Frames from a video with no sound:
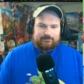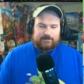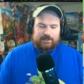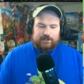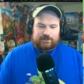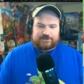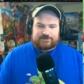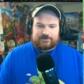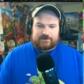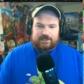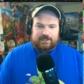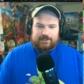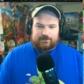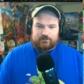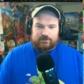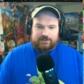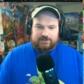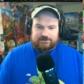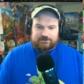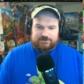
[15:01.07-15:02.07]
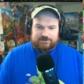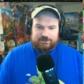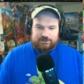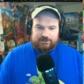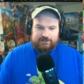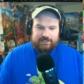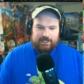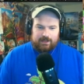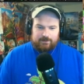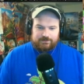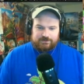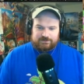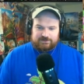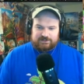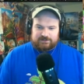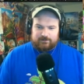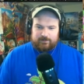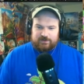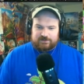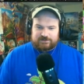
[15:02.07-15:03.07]
I always forget when I do certain captures
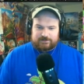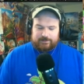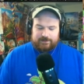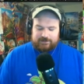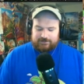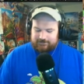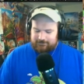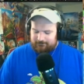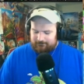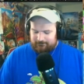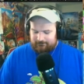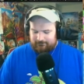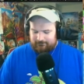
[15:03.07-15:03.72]
that the mouse appears.